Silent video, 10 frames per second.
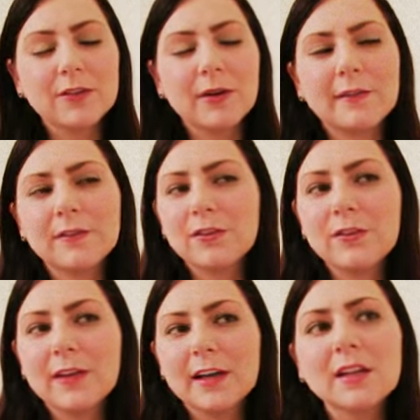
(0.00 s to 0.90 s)
You have to
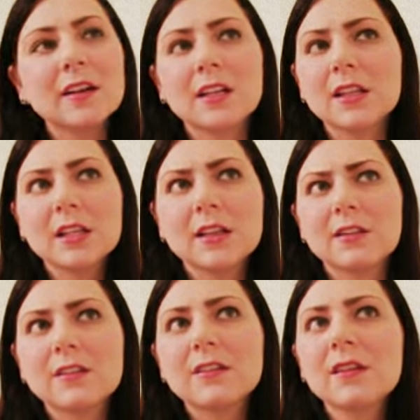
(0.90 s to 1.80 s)
do that. And I think
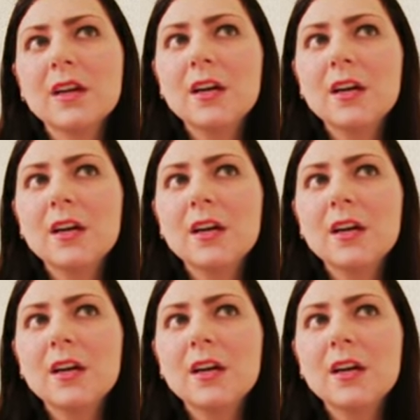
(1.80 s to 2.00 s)
that's